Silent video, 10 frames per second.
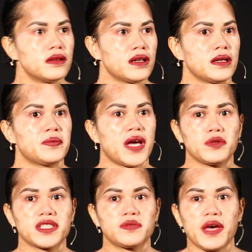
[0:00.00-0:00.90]
I
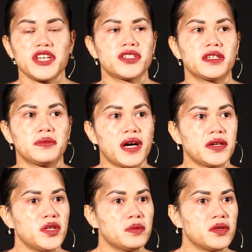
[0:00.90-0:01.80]
was passionate about
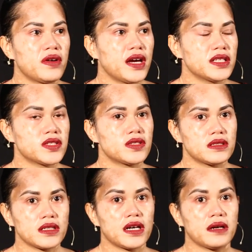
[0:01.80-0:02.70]
human rights.